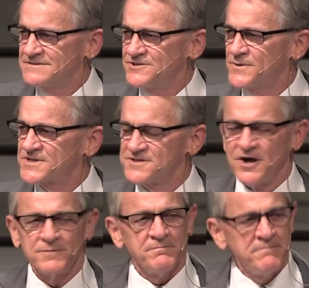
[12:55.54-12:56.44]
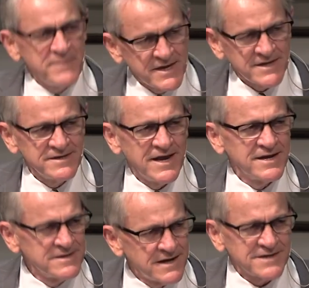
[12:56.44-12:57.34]
to exalt men
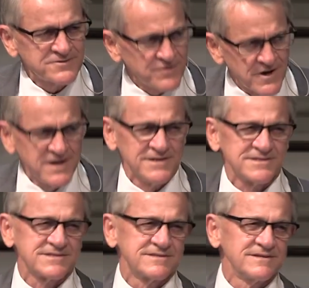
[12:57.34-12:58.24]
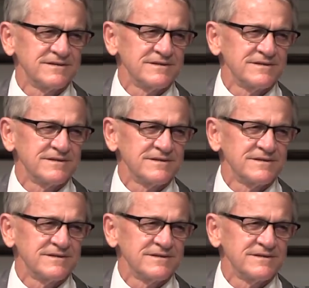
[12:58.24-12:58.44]
and not Christ?